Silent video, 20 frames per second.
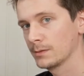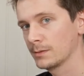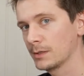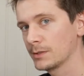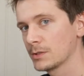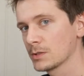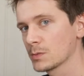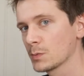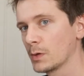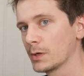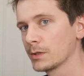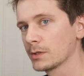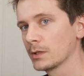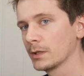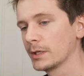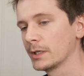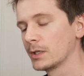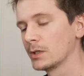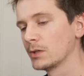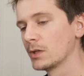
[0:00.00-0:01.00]
just wanted
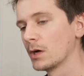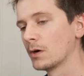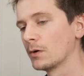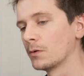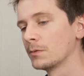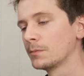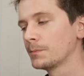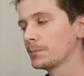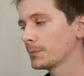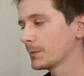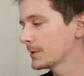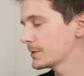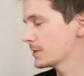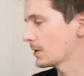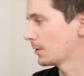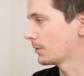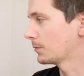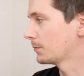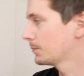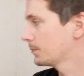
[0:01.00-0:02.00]
to let you know,
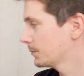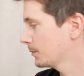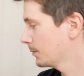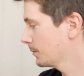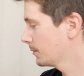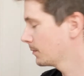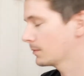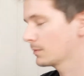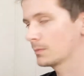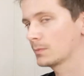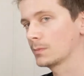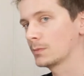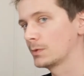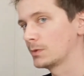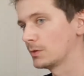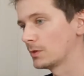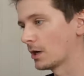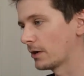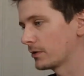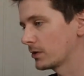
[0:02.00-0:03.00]
so
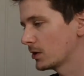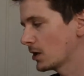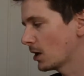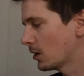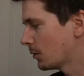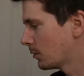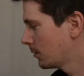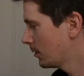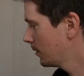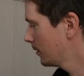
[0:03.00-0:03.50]
now you know.